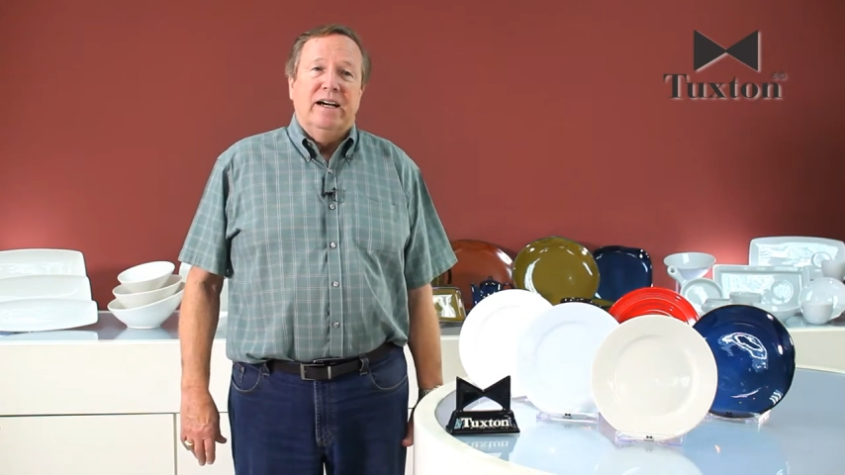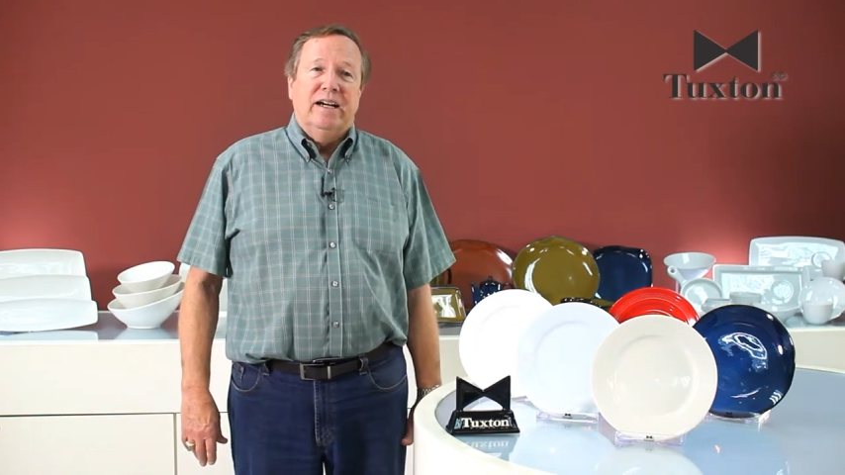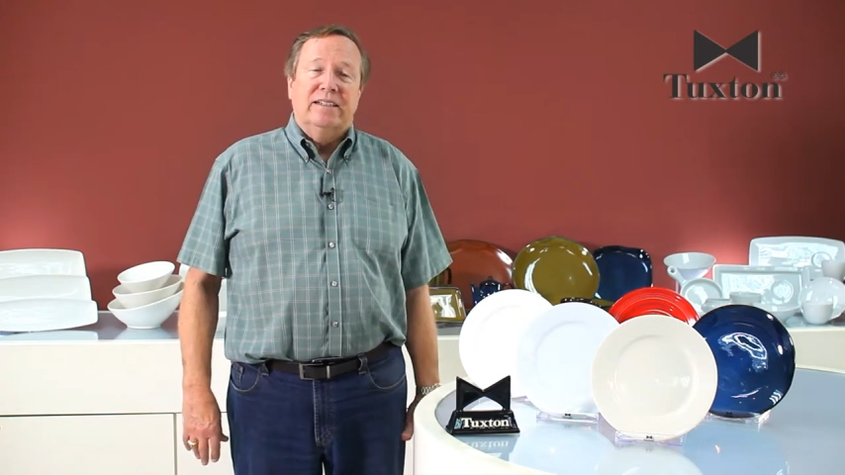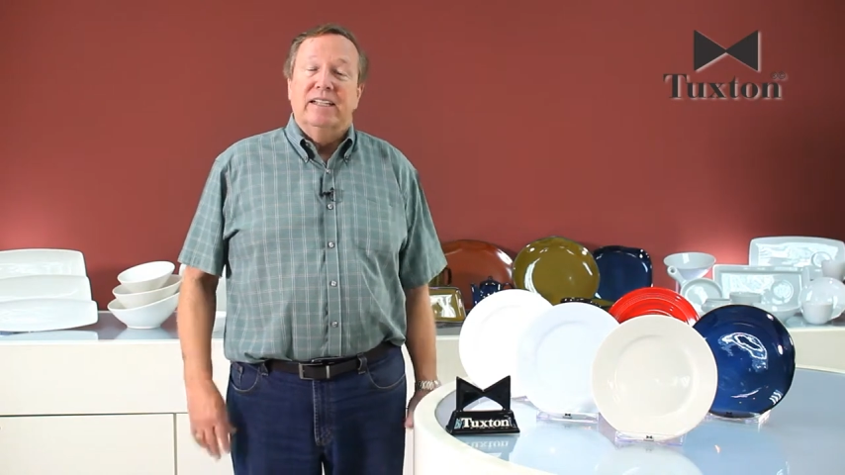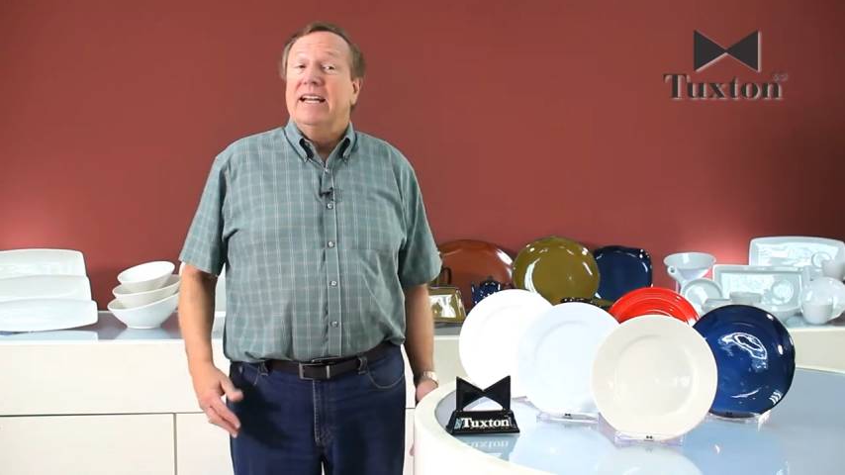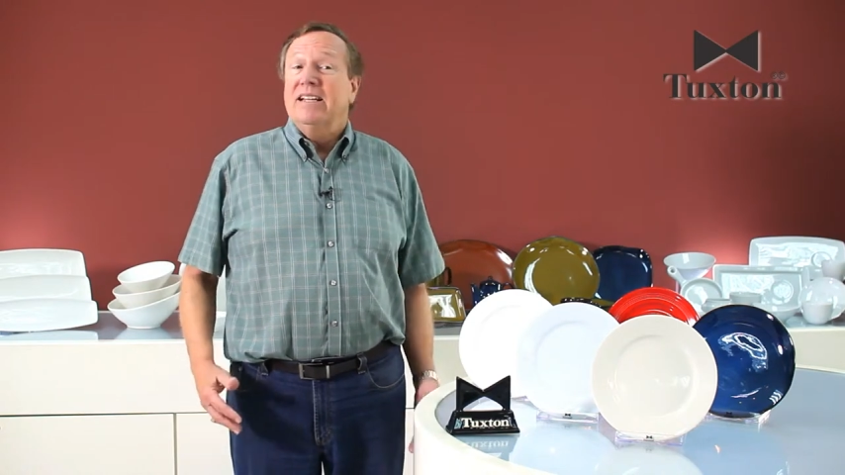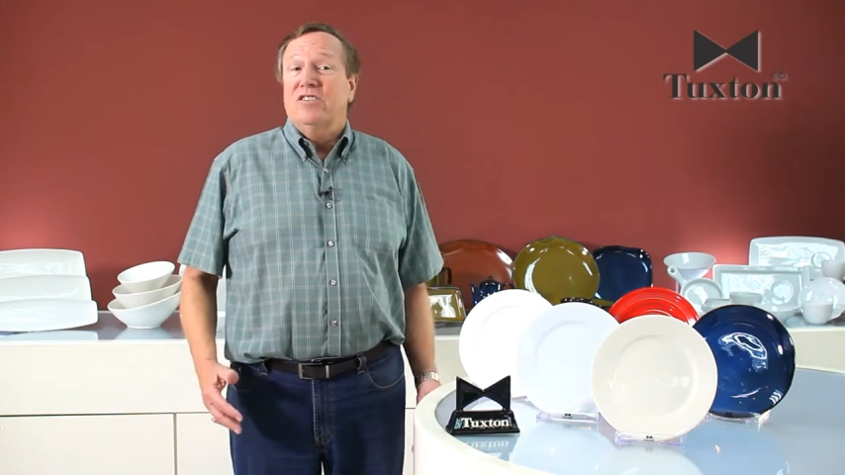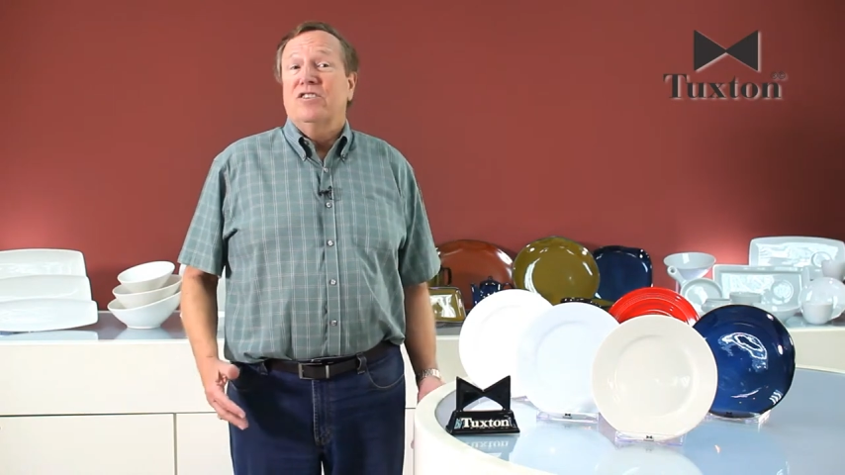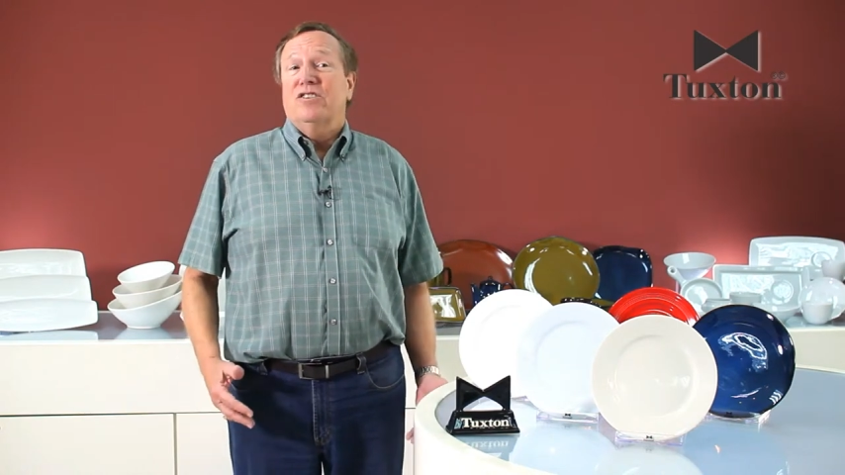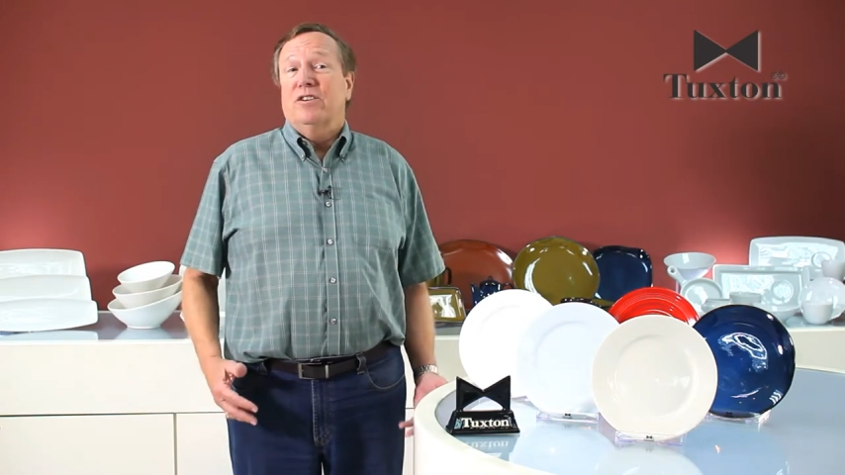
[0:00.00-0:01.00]
Uh,
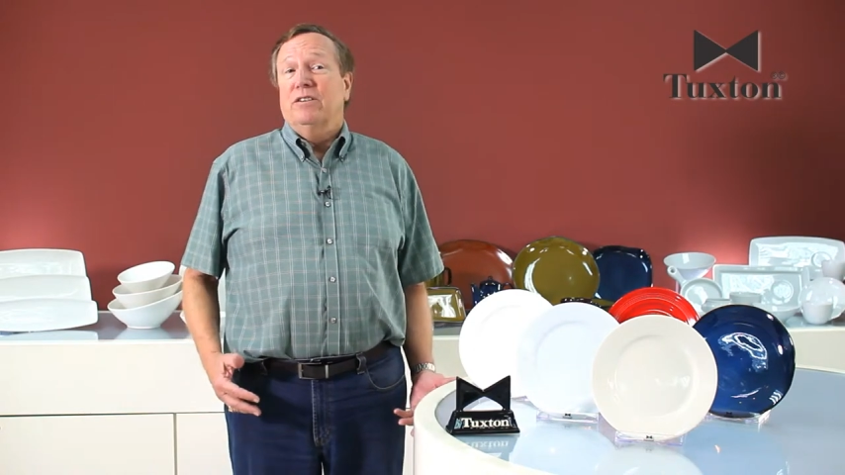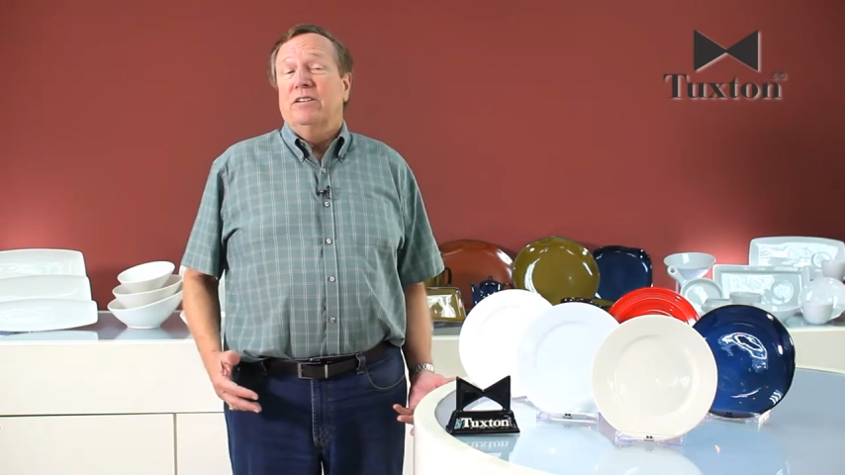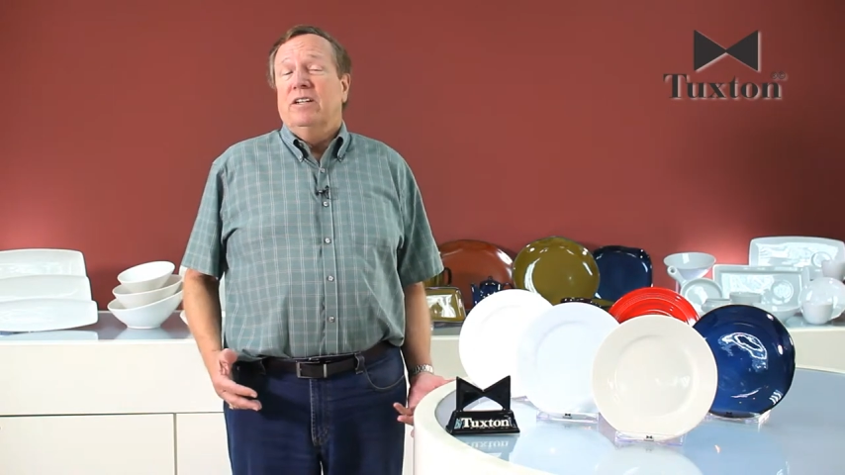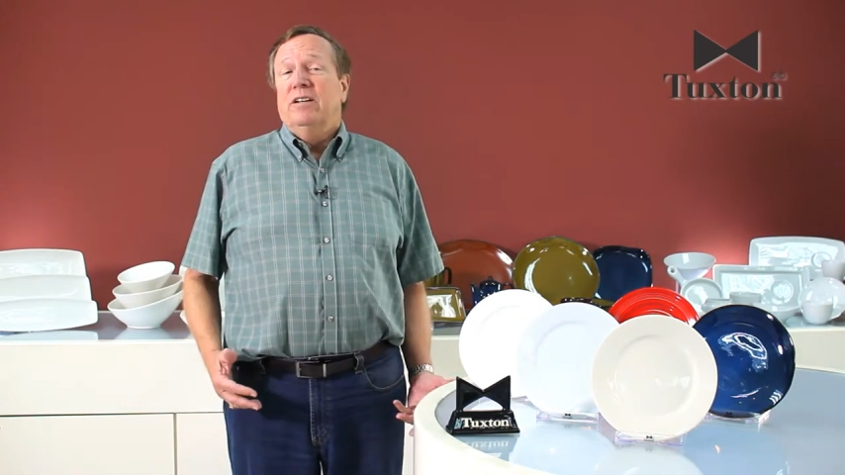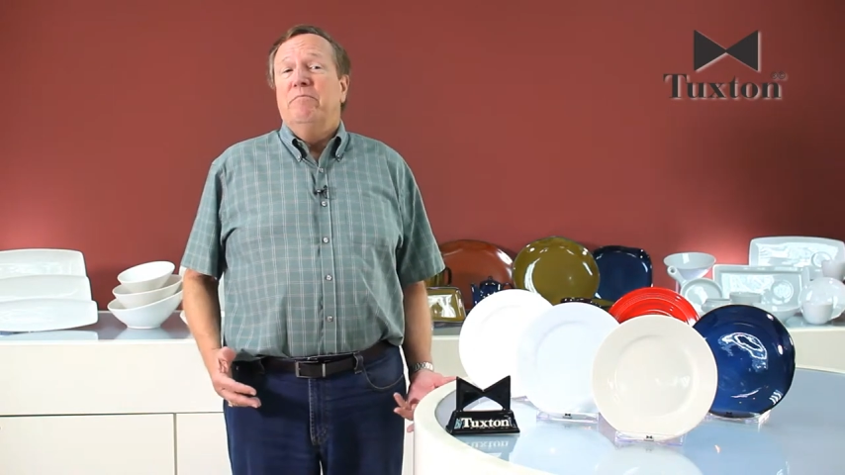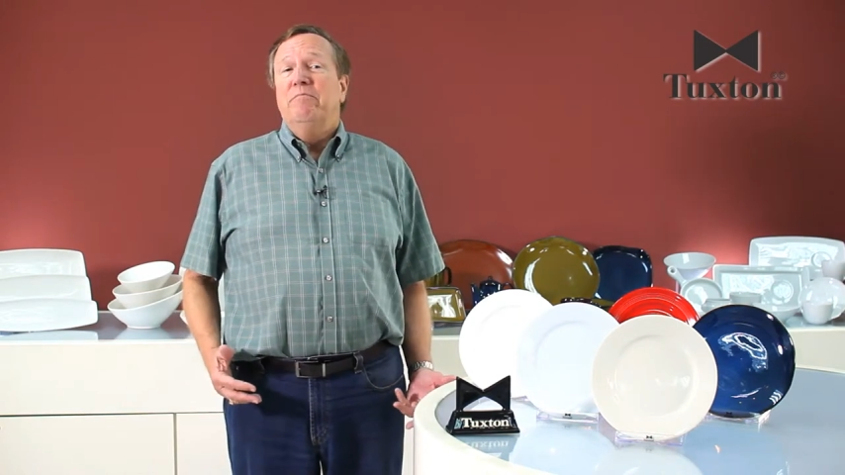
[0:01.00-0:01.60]
glazes are